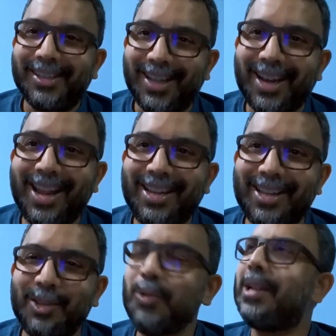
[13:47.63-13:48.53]
All right,
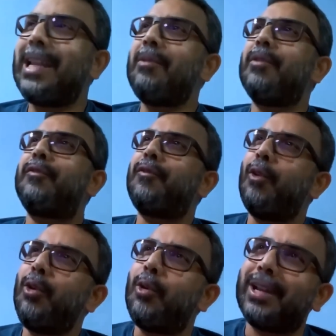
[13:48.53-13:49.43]
and you will never
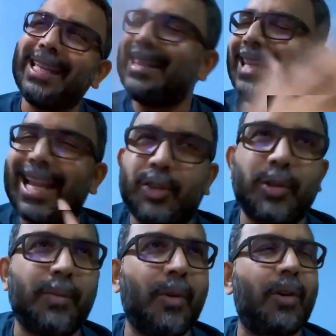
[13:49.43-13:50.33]
follow an
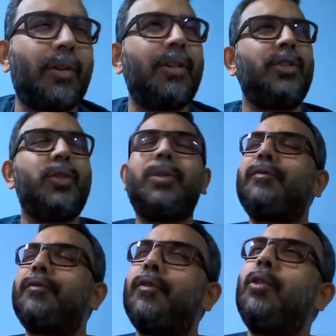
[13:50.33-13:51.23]
intellectual moron. You will
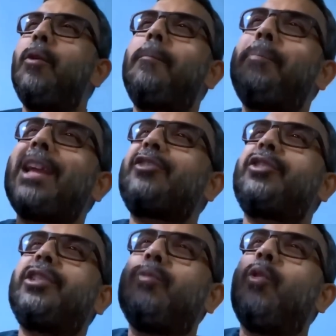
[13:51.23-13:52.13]
follow
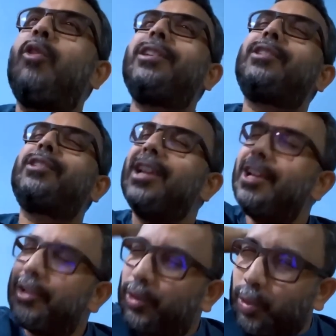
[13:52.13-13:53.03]
passionate warriors
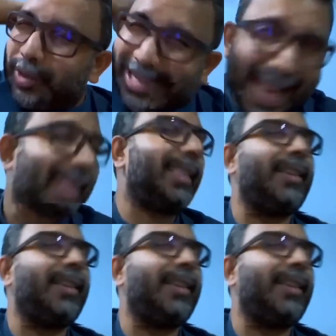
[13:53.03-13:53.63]
to death